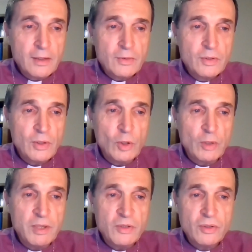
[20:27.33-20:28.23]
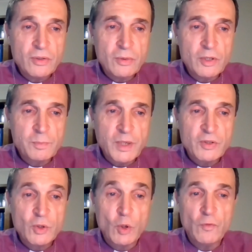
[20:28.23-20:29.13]
Do you commit to
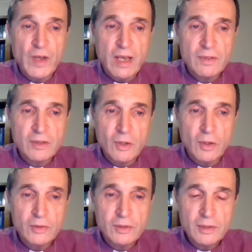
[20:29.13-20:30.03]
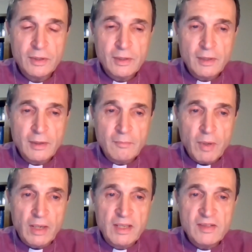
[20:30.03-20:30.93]
express your faith in God
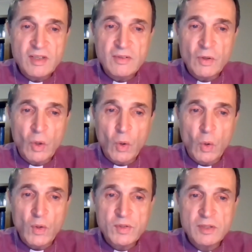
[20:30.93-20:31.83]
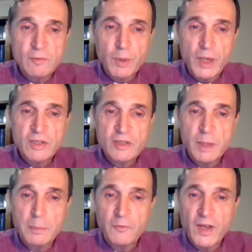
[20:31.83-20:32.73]
by listening to the causes of pressures
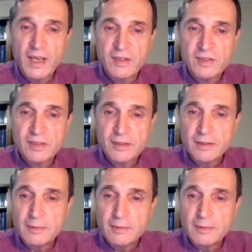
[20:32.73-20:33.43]
people face,